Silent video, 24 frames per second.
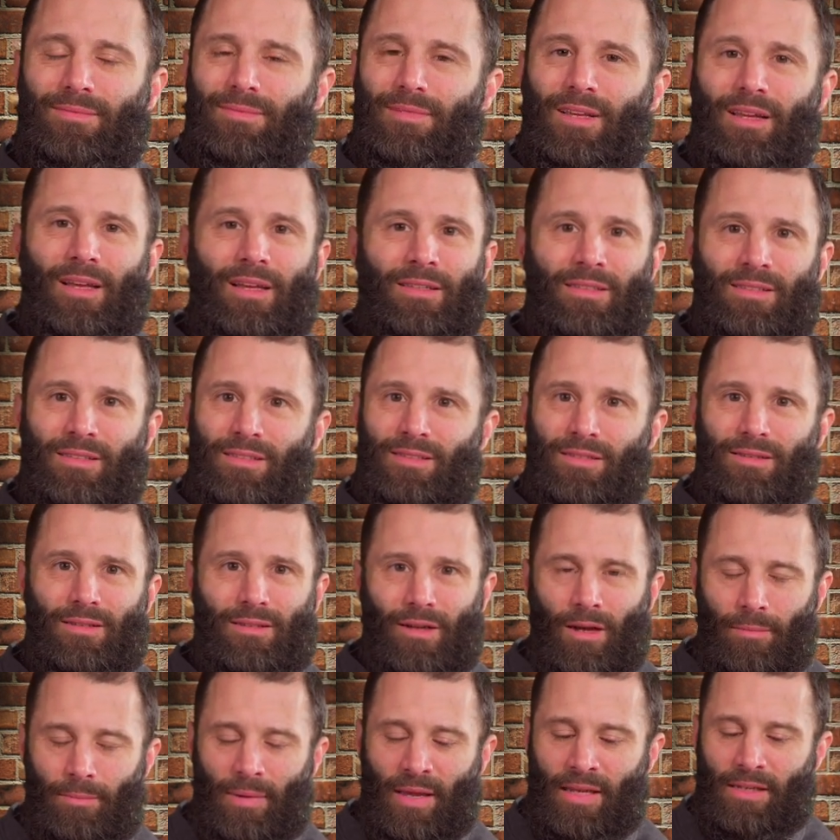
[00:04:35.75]
it's
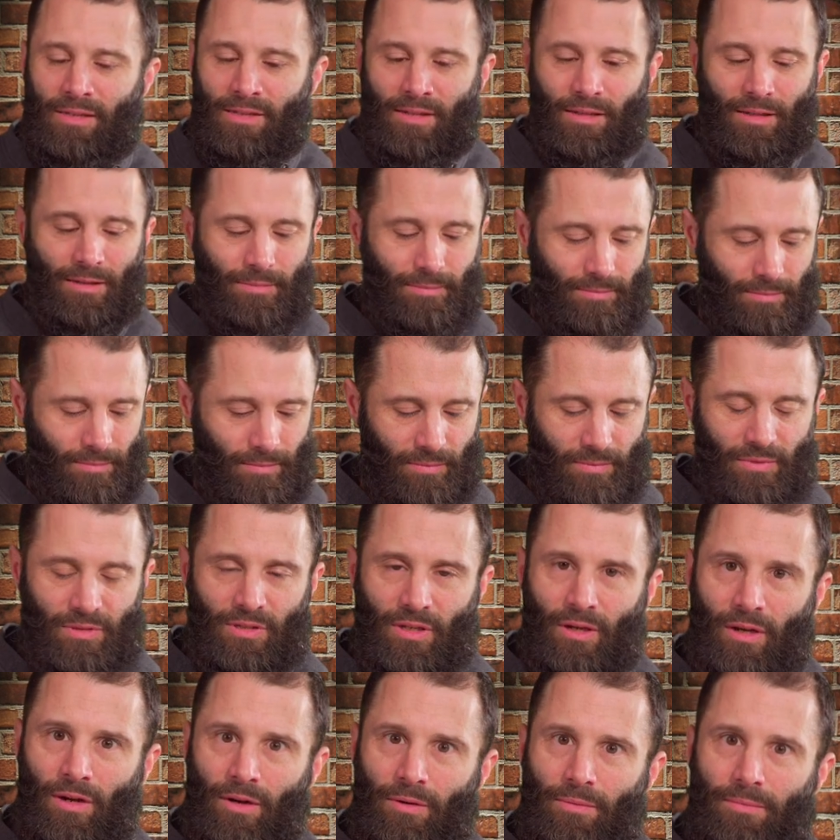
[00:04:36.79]
amazing.
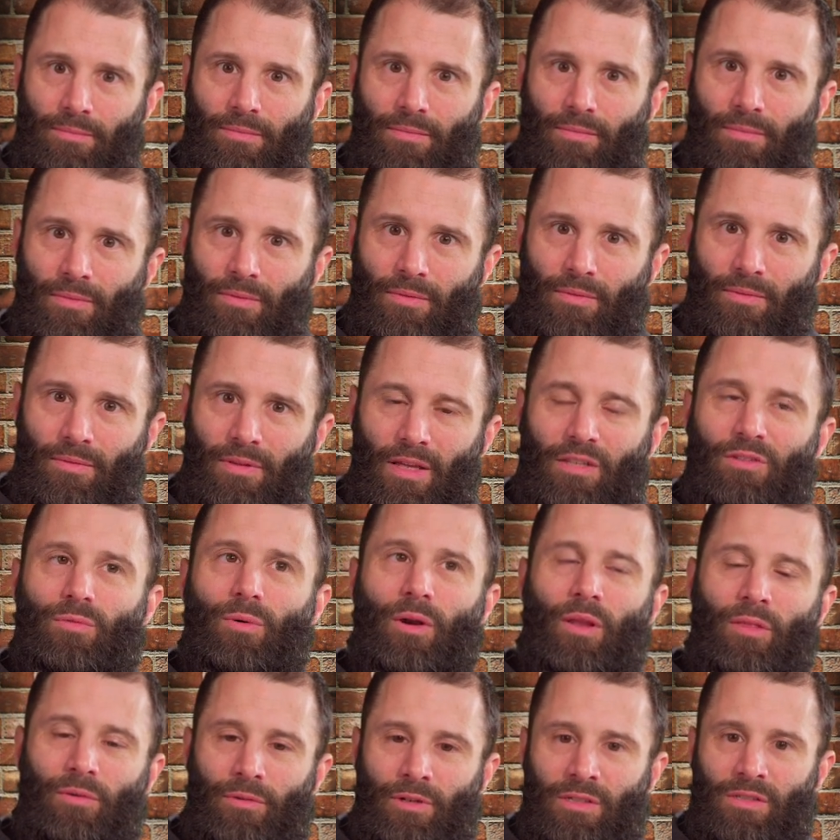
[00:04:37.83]
So that's
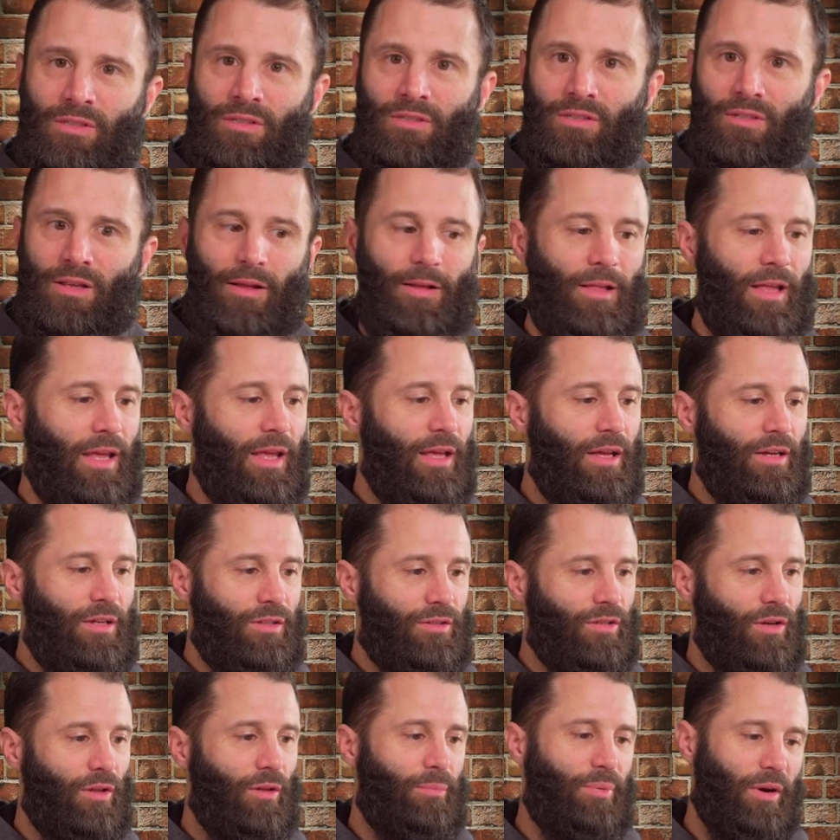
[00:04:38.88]
one of the reasons.
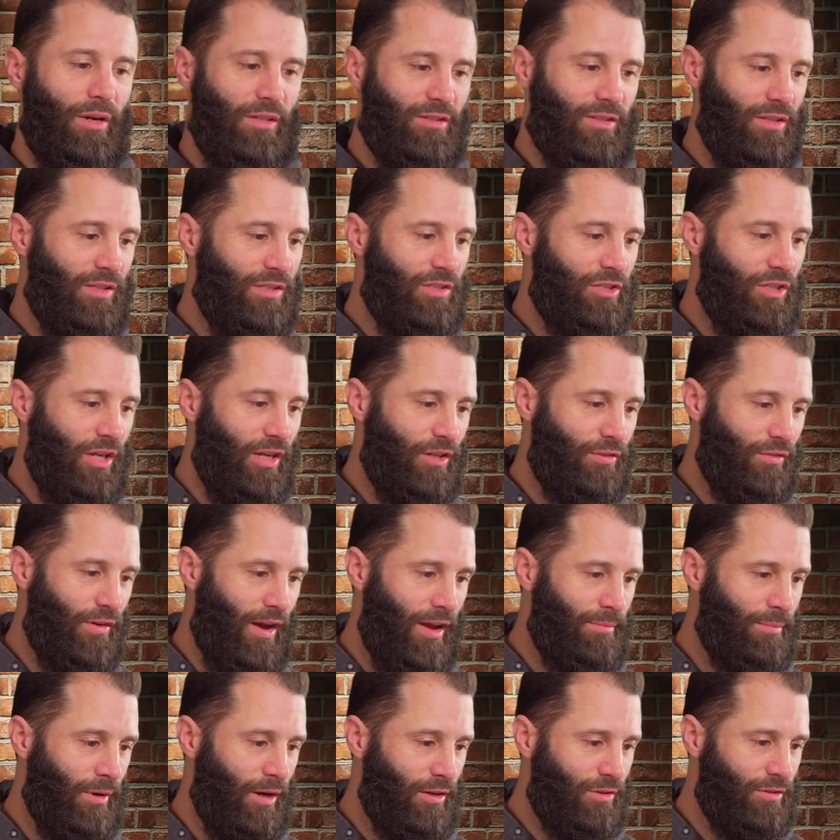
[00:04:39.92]
So the price of the G H
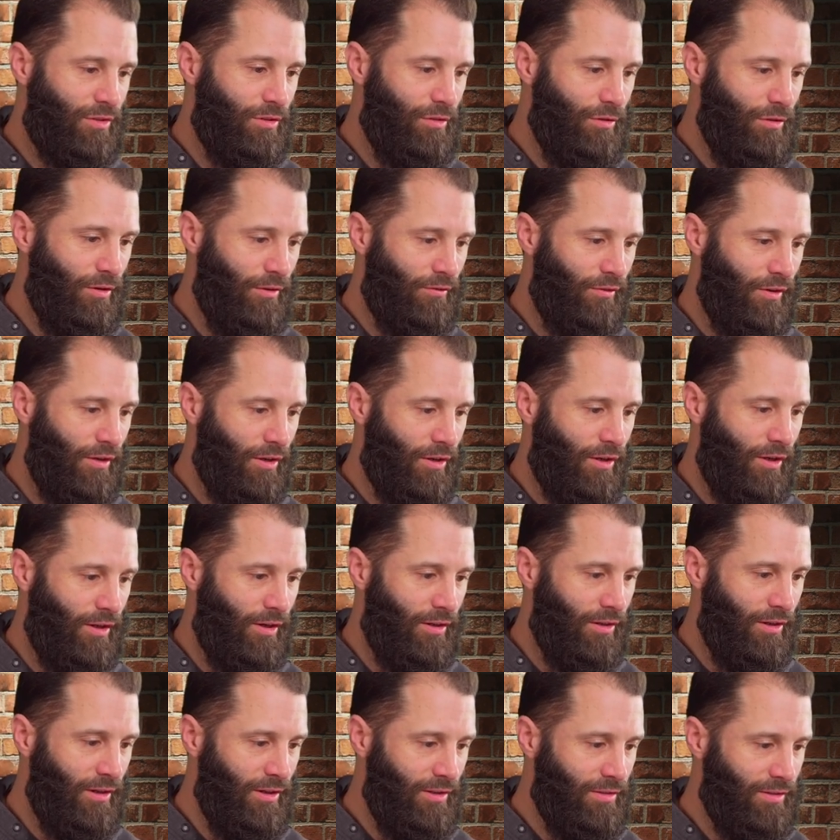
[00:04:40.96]
five Mark two, if you're
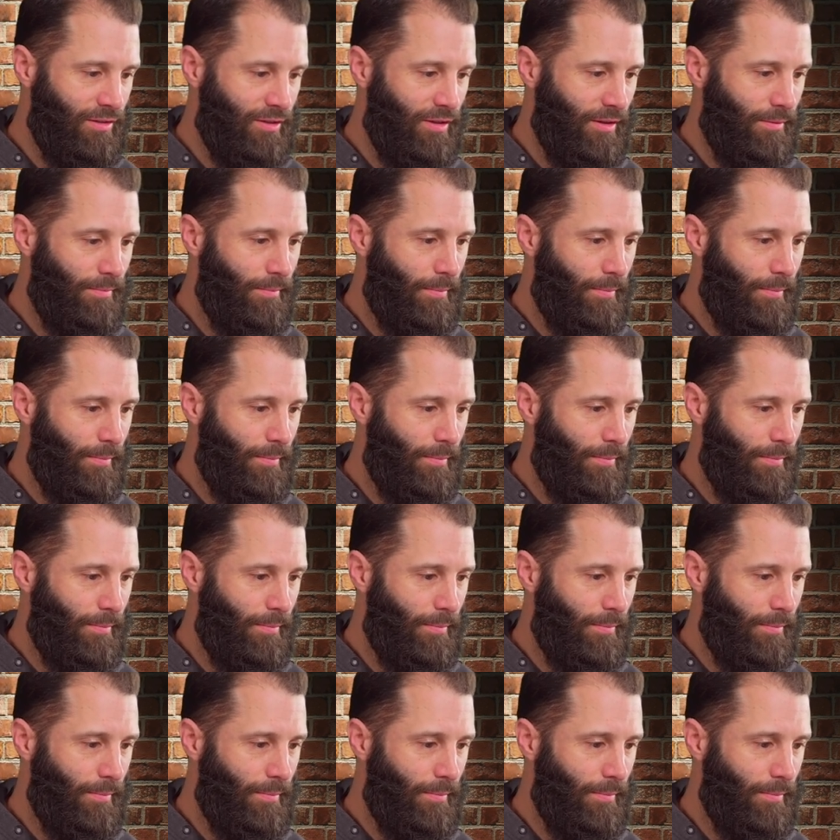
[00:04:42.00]
curious,